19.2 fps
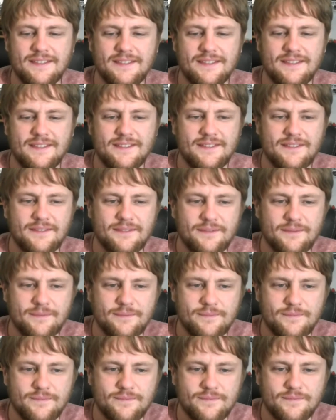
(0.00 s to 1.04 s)

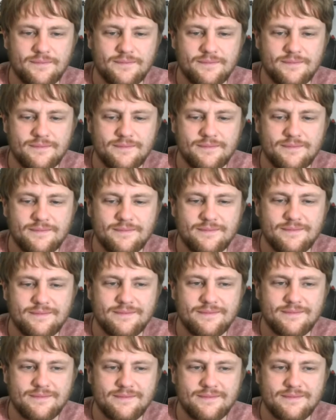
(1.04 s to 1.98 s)
(silence)